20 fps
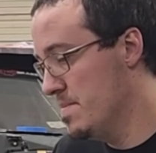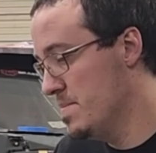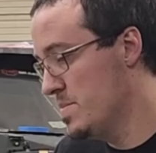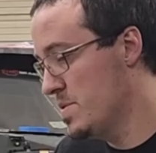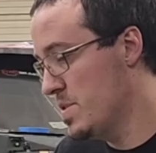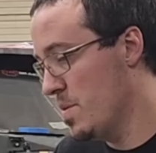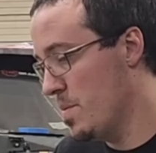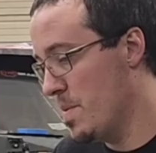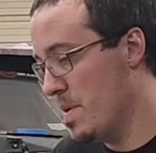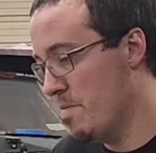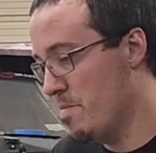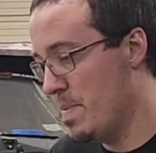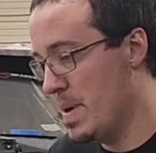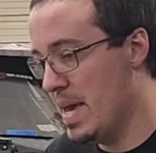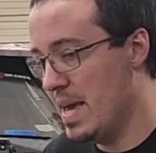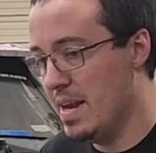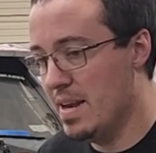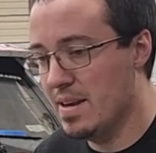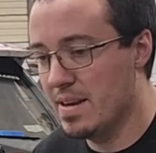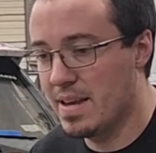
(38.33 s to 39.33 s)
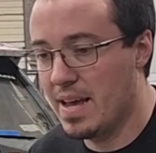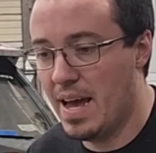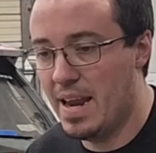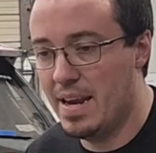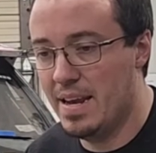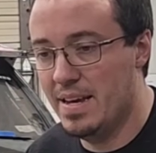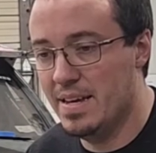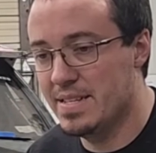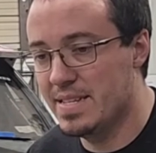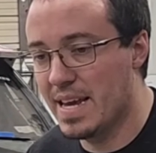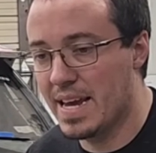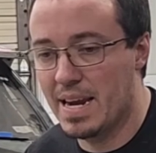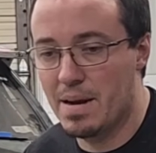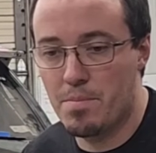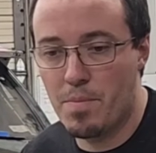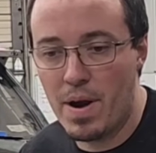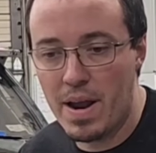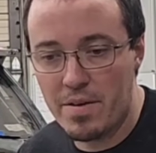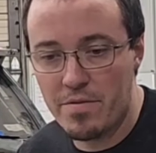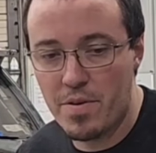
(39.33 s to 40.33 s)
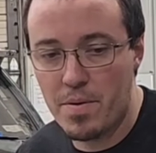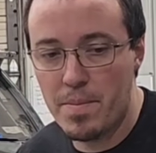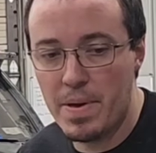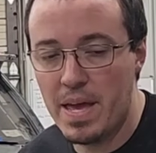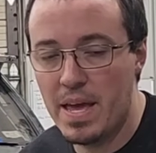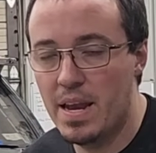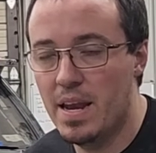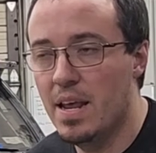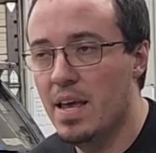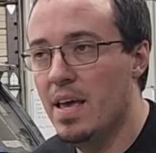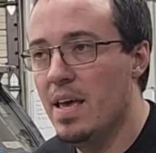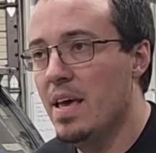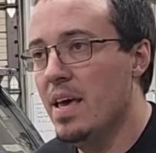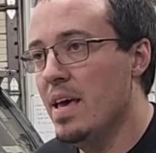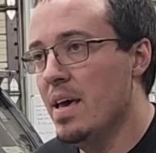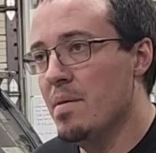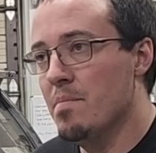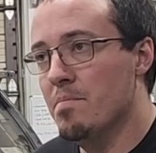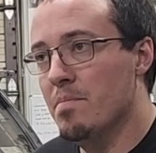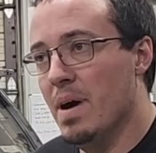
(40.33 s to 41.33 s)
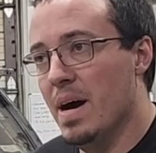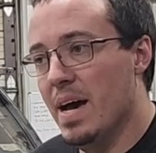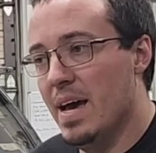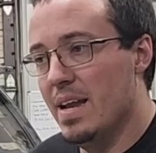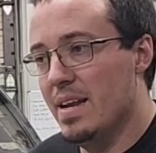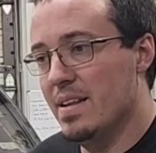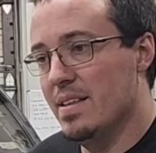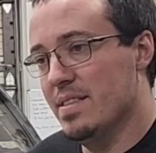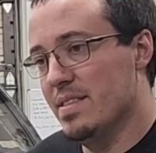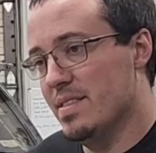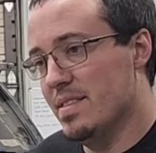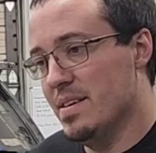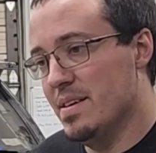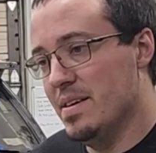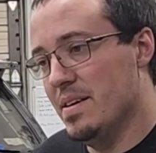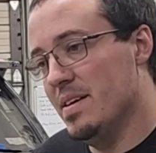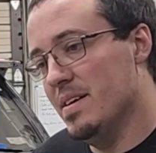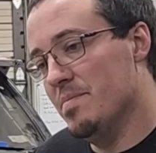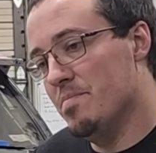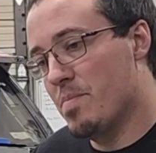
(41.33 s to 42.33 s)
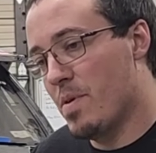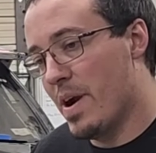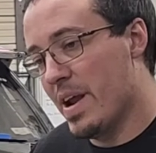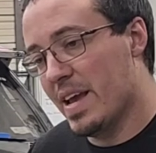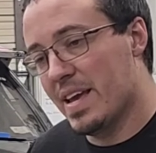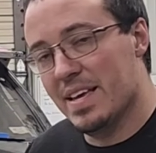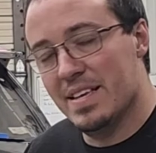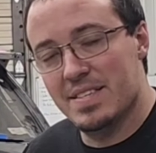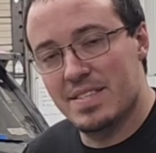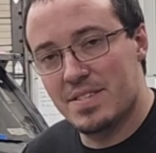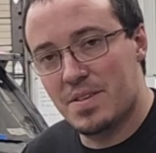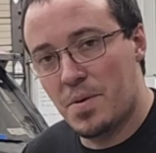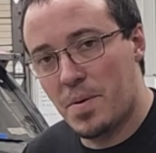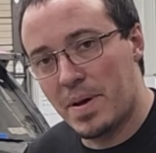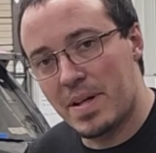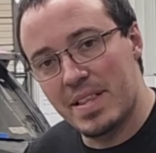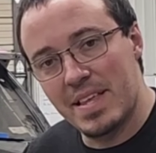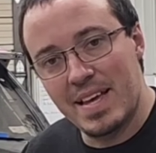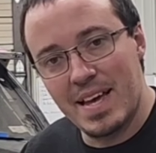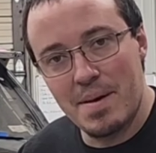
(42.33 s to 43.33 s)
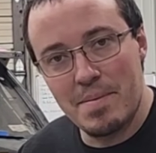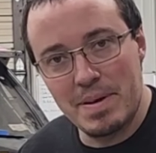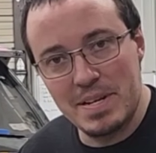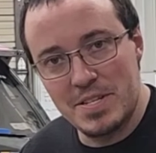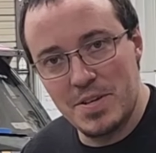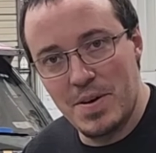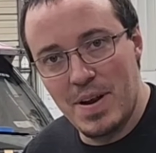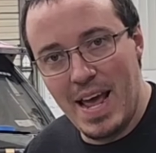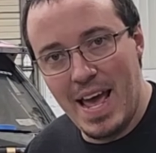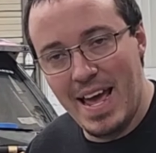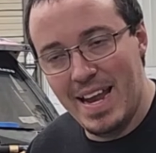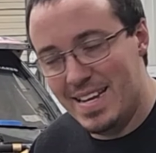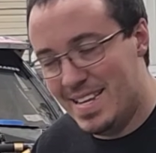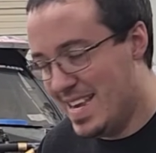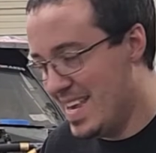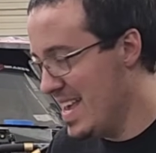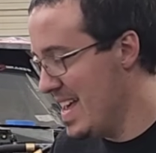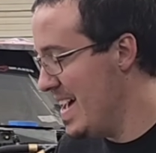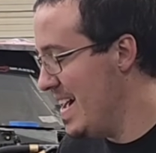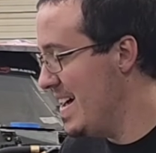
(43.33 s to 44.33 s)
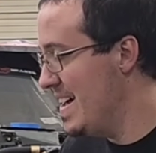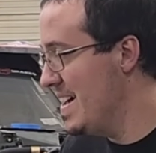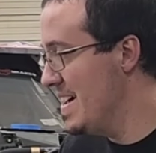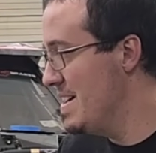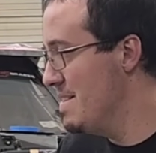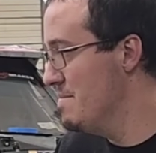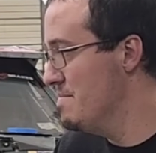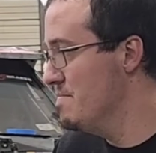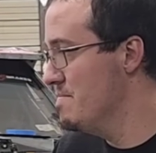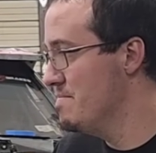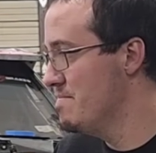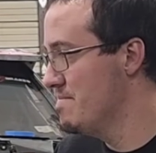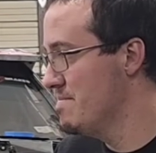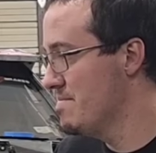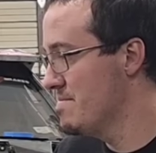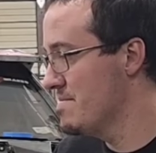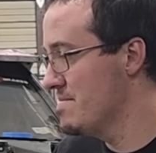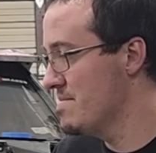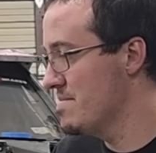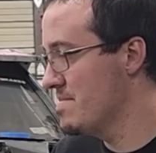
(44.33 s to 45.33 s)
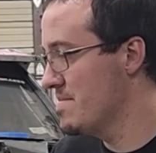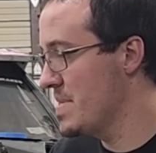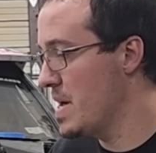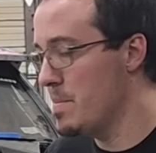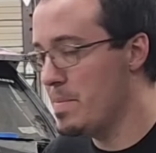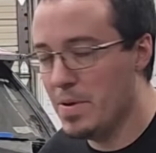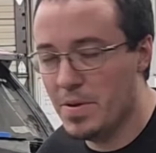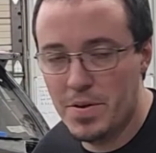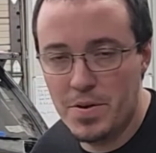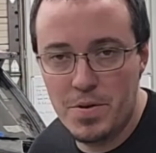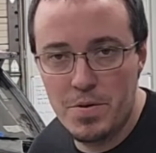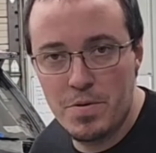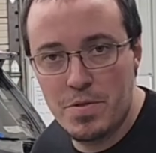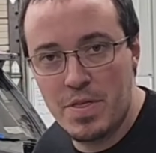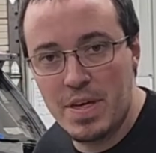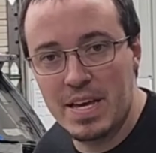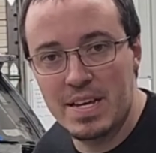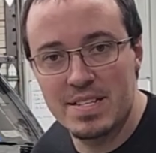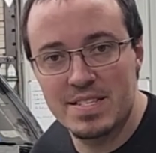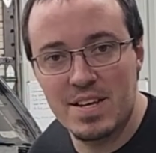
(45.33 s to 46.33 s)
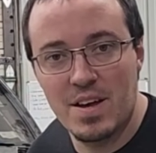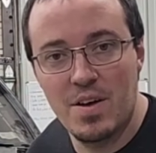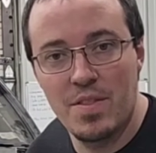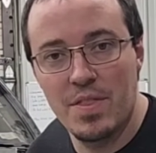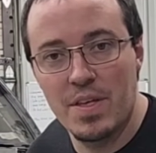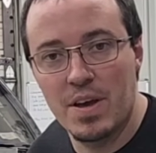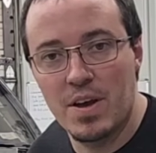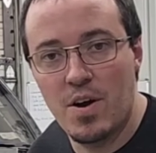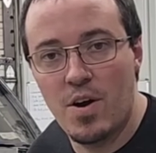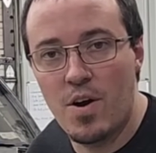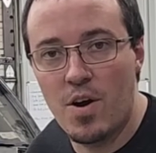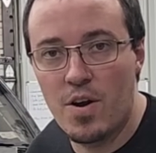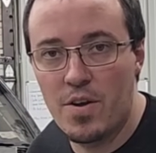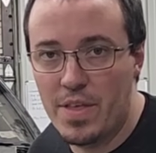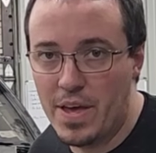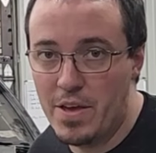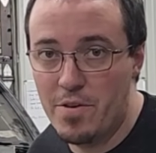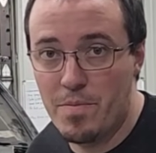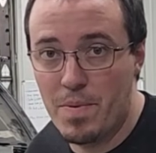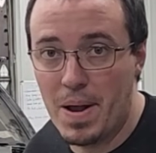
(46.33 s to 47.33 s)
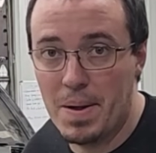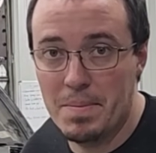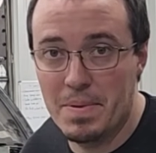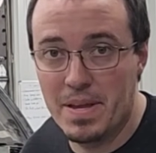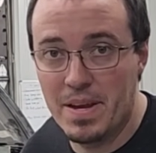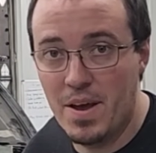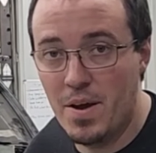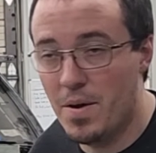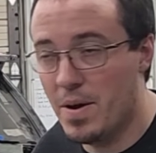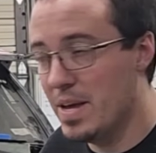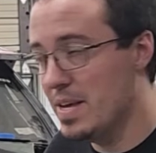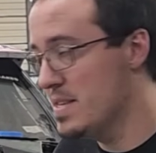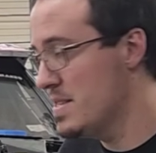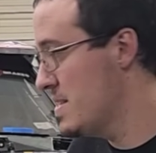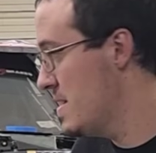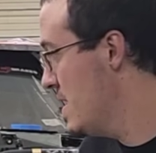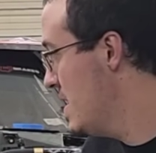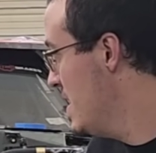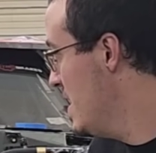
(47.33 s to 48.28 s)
So we've been kind of taking a break from it, but the break is quickly coming to an end. Couple new things on the car that you probably noticed.